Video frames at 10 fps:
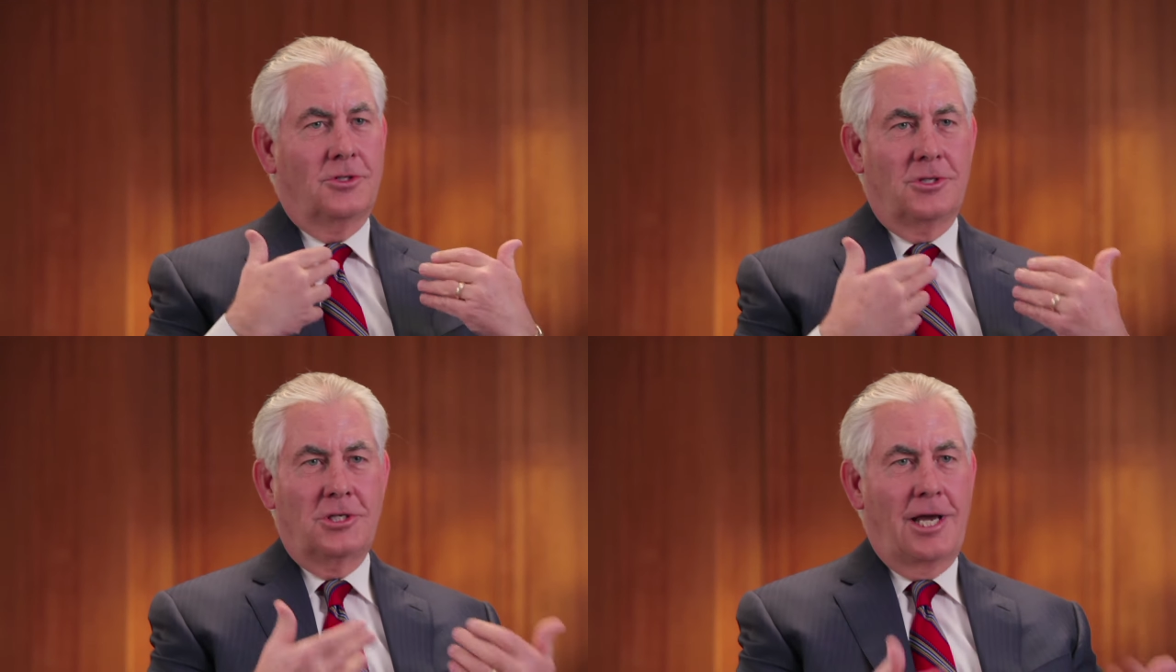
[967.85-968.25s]

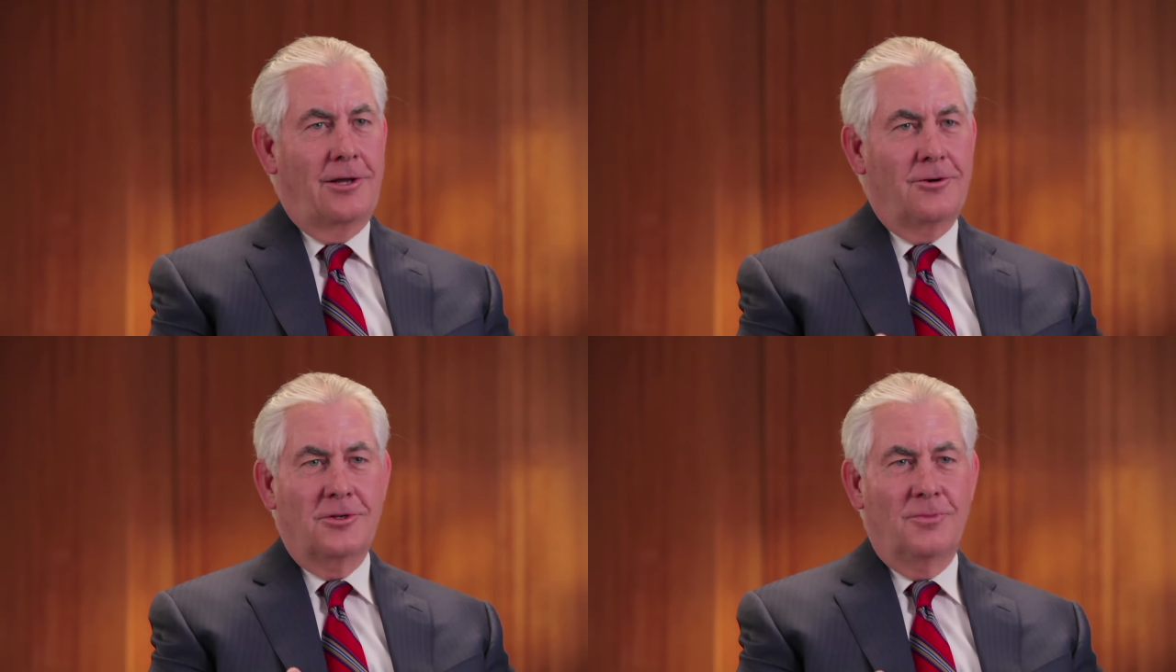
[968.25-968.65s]

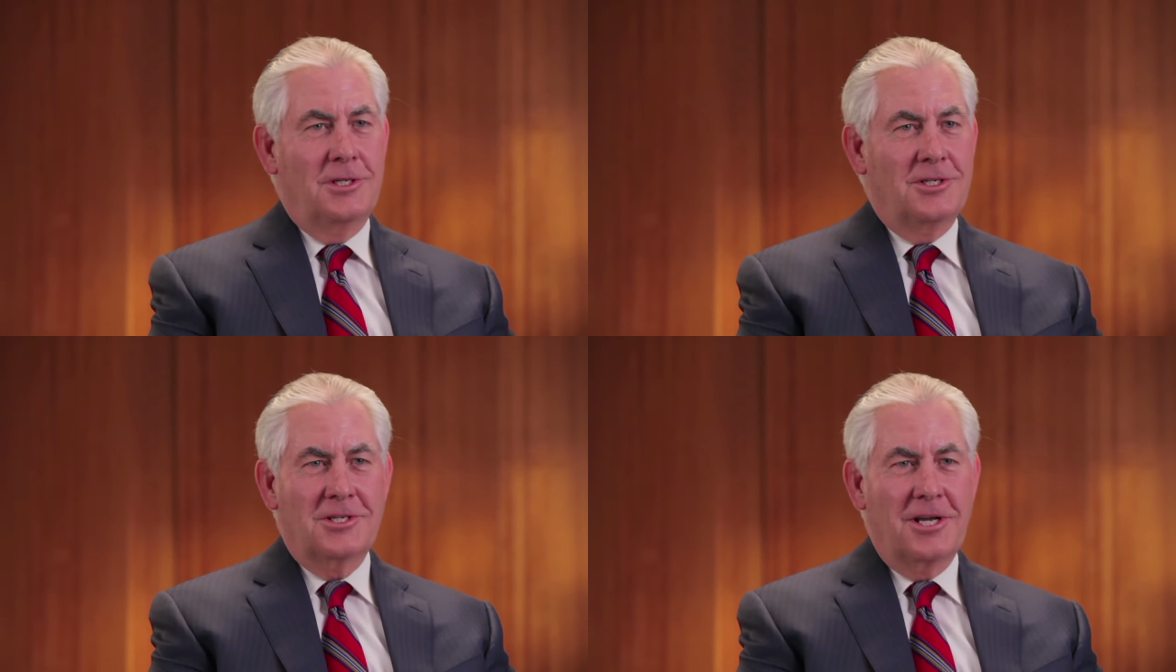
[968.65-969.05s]
standards of
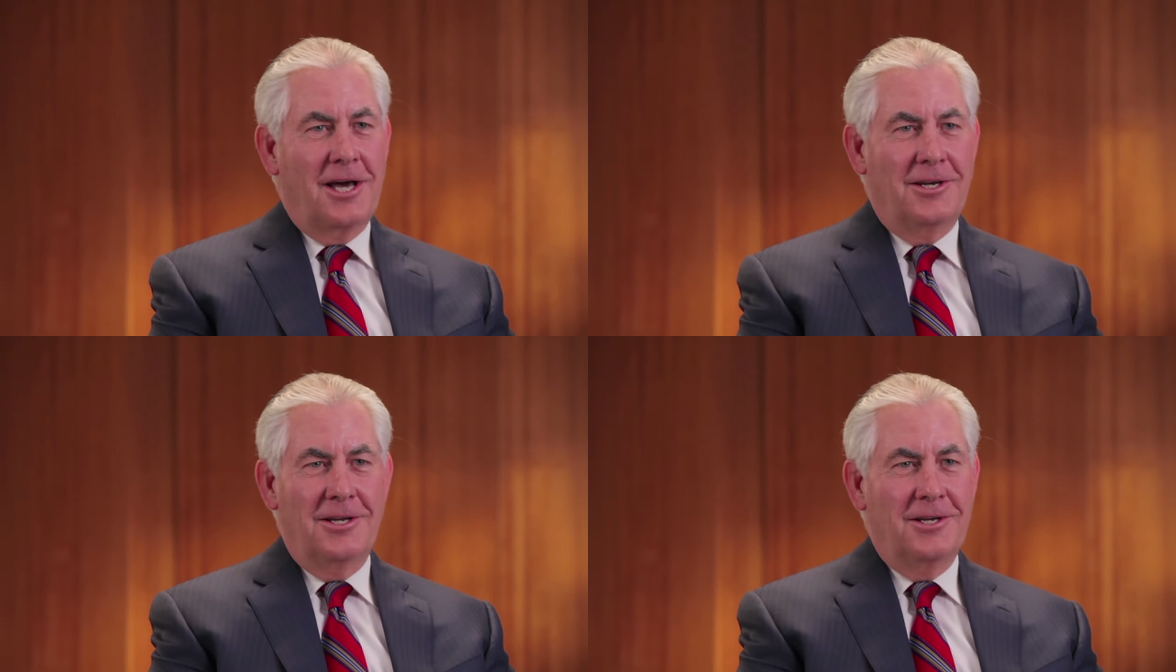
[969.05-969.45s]
business
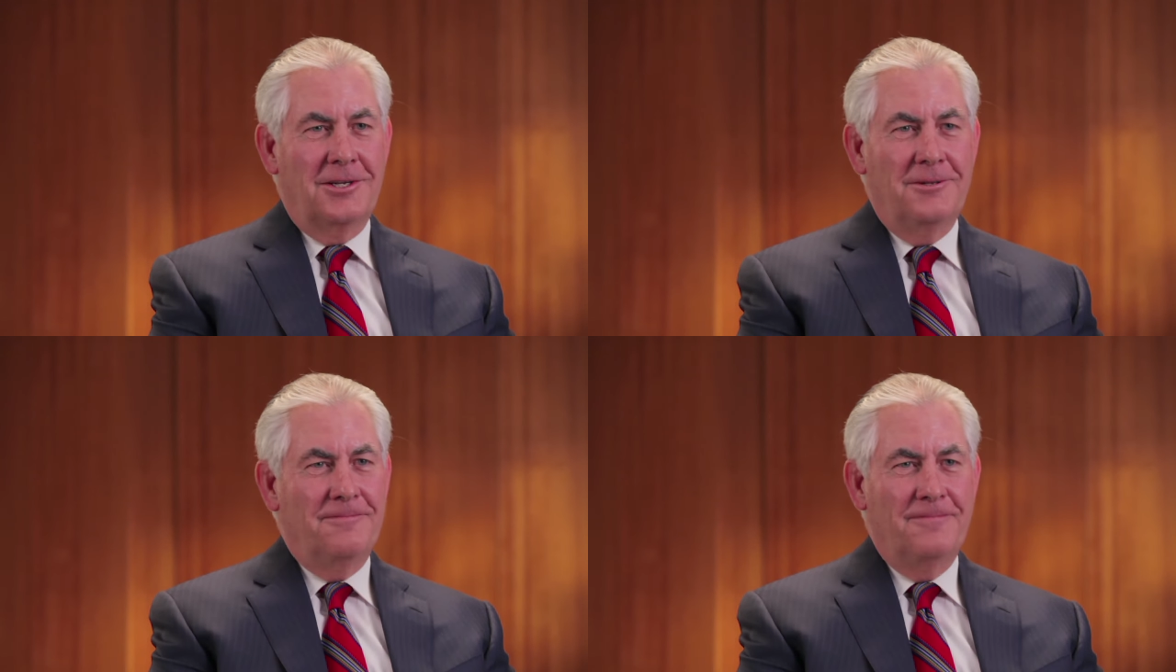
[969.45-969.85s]
conduct
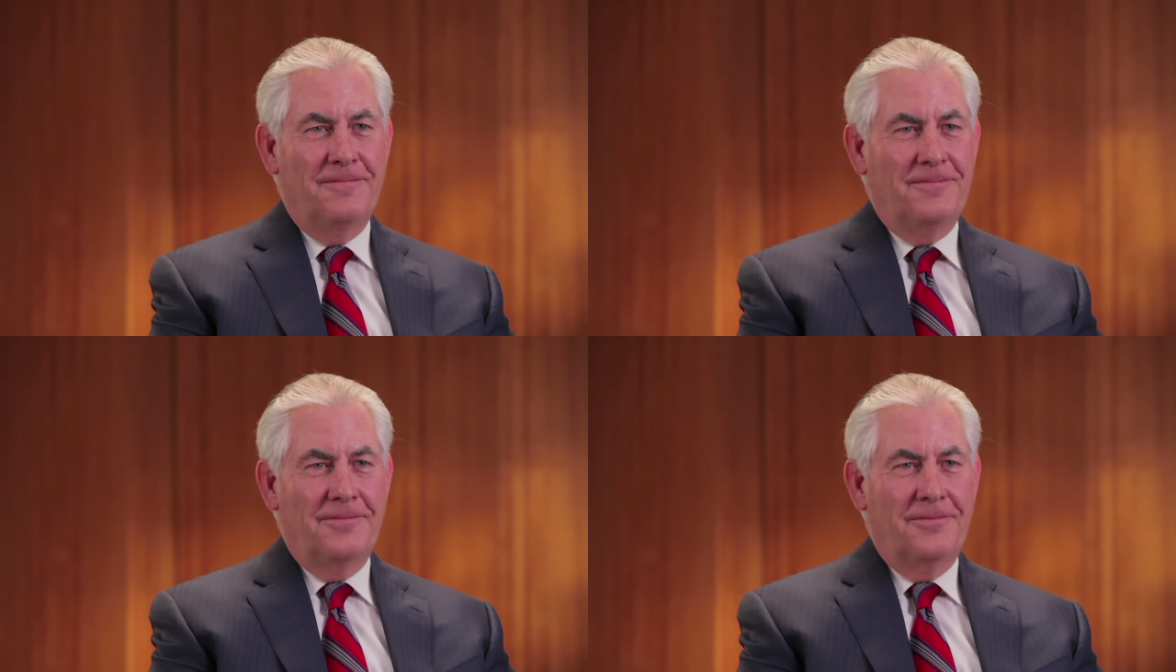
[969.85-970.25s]

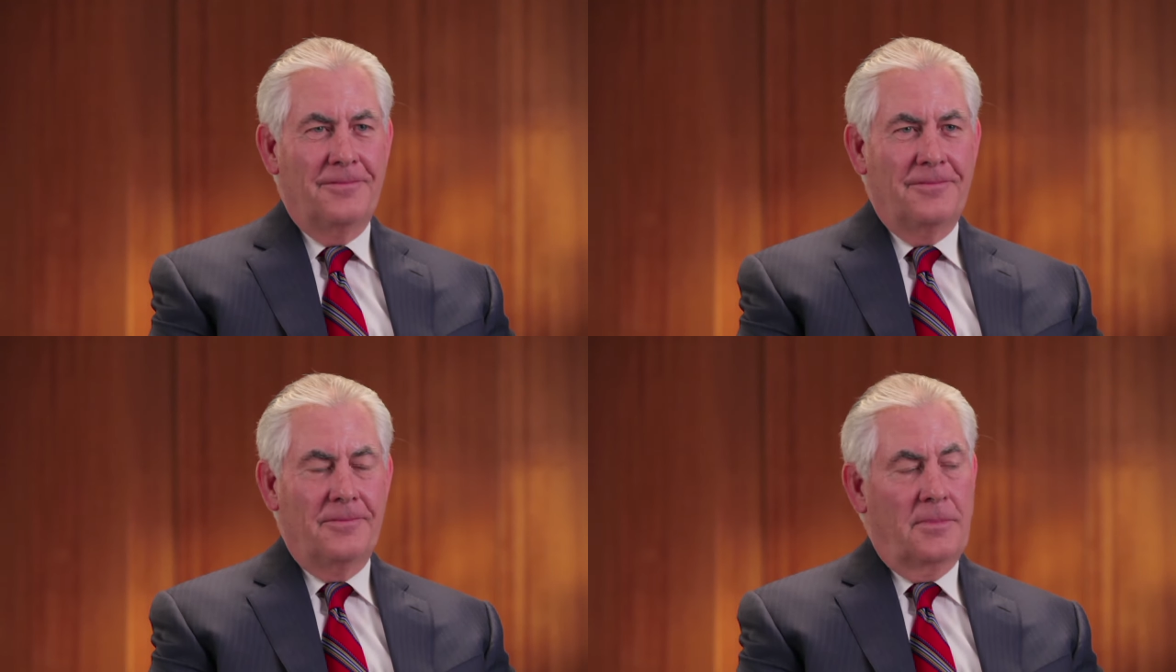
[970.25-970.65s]

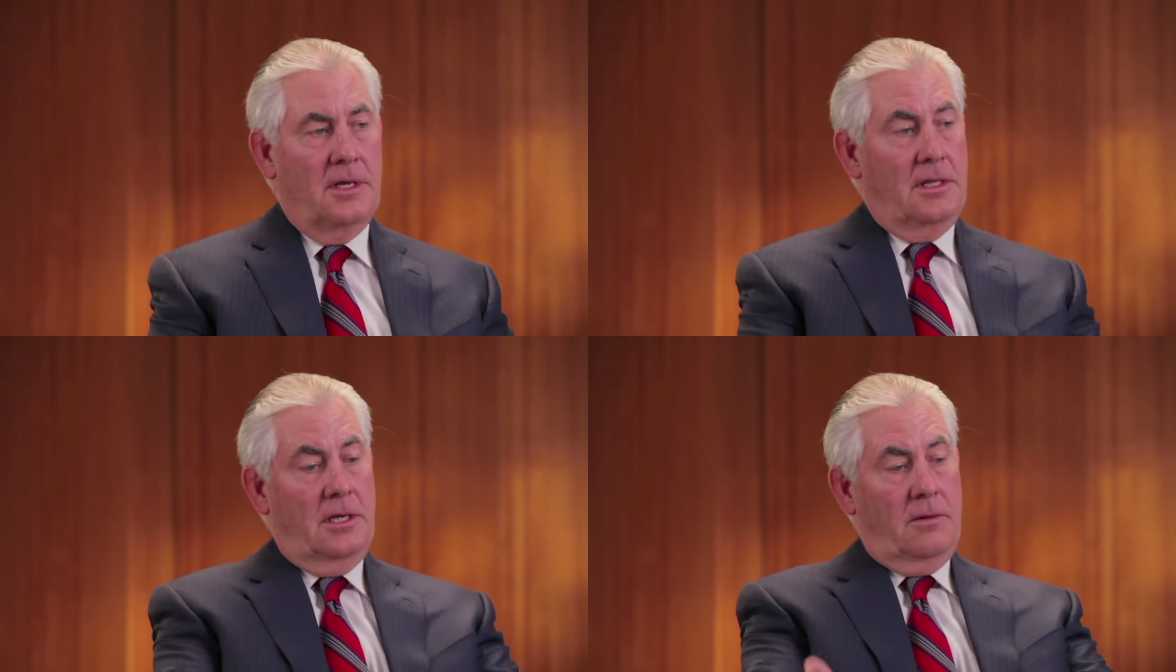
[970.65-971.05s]

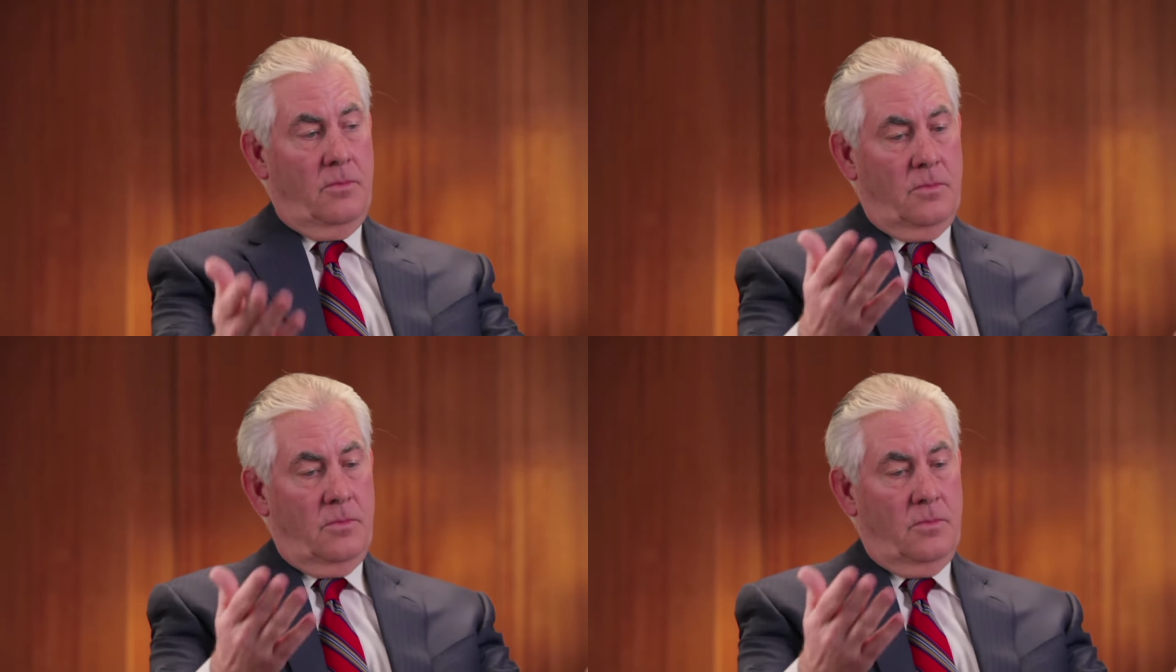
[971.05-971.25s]
and then,